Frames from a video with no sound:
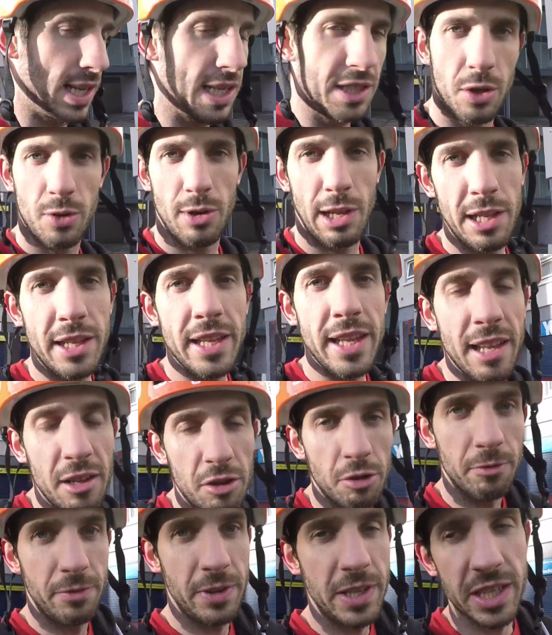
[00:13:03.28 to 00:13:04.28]
I don't like the
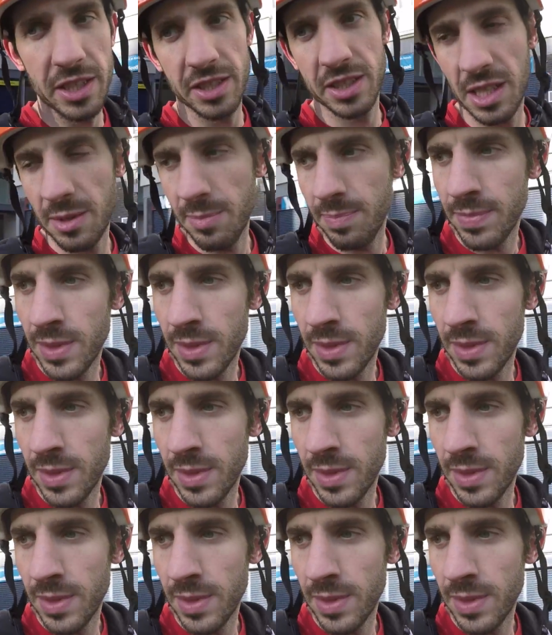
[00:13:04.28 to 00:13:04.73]
inconvenience.